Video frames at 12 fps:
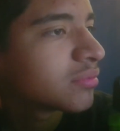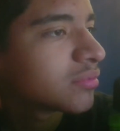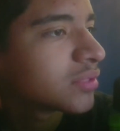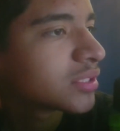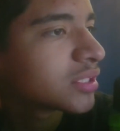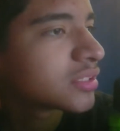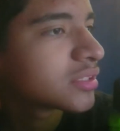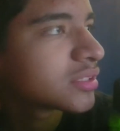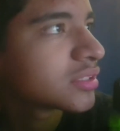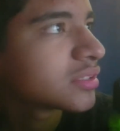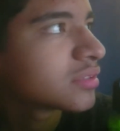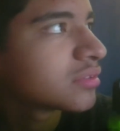What
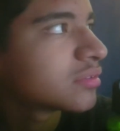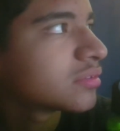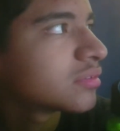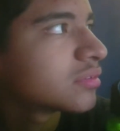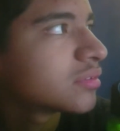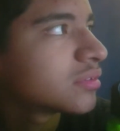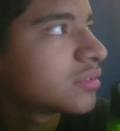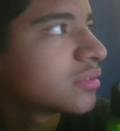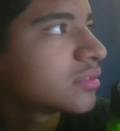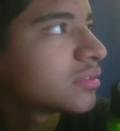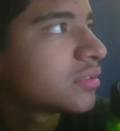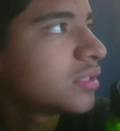does?
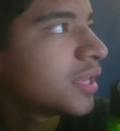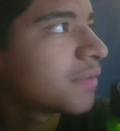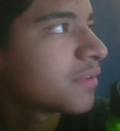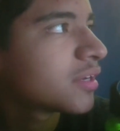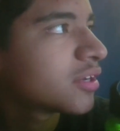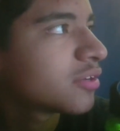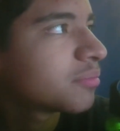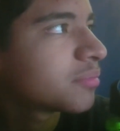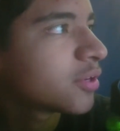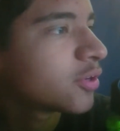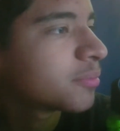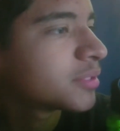The envelope
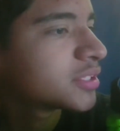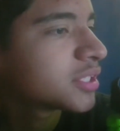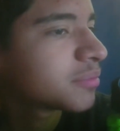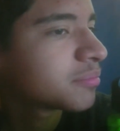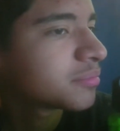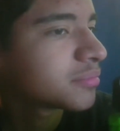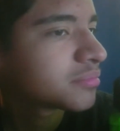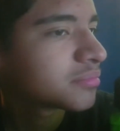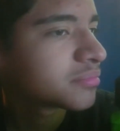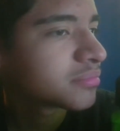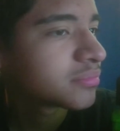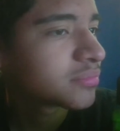opens up
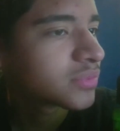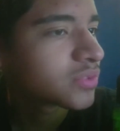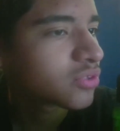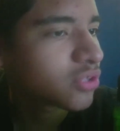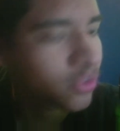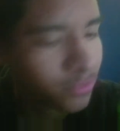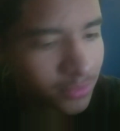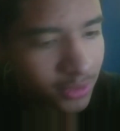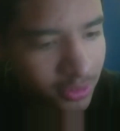Chrome.